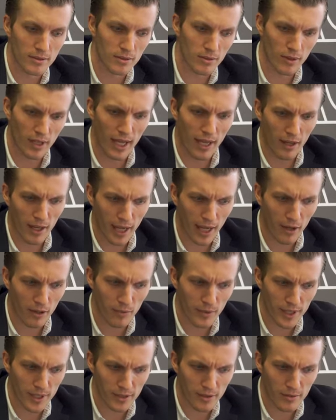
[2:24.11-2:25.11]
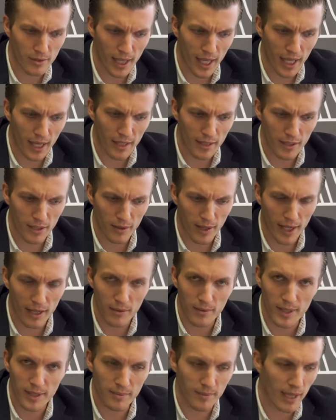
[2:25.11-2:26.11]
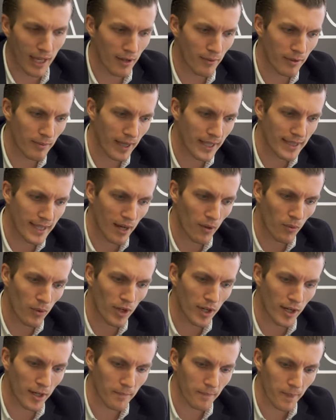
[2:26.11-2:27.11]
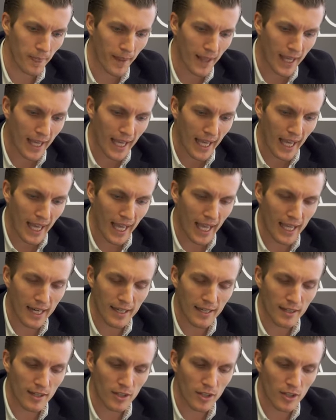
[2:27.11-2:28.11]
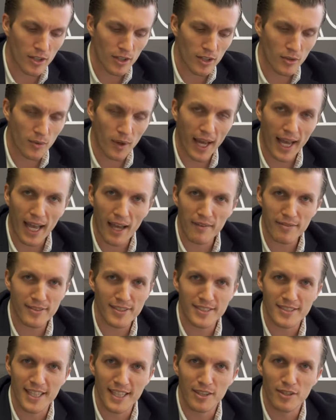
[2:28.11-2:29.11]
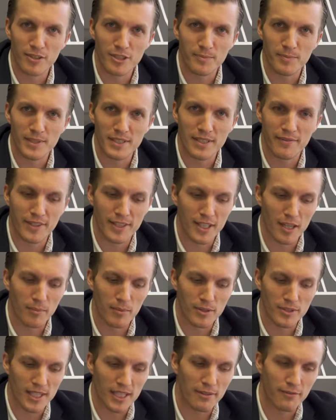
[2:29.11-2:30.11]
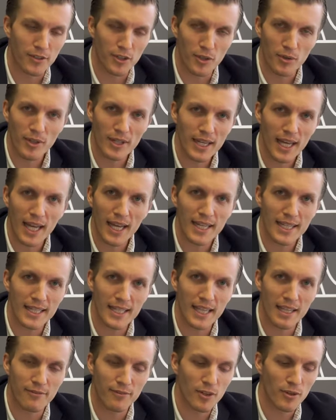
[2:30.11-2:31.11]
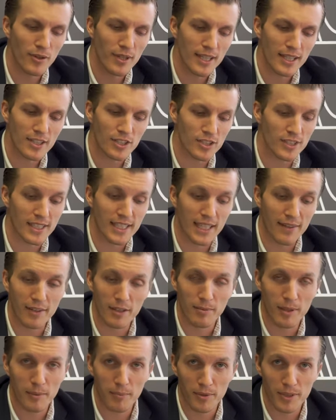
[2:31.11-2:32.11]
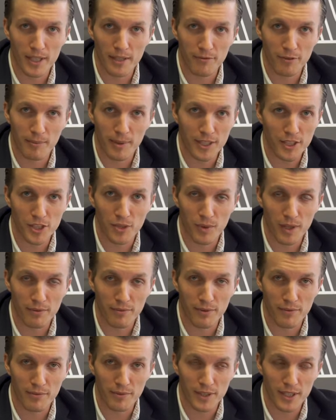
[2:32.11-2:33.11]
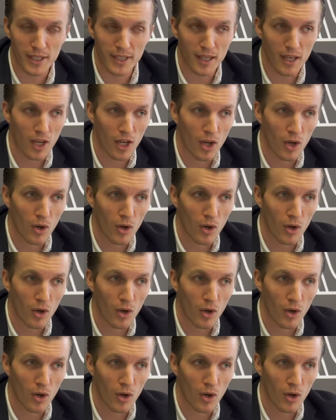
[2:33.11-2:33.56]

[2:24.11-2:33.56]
So how, how do we do that? You know, how do we how do we make that work? And you have to say those specific numbers. If you're not if you're just giving people the information away for free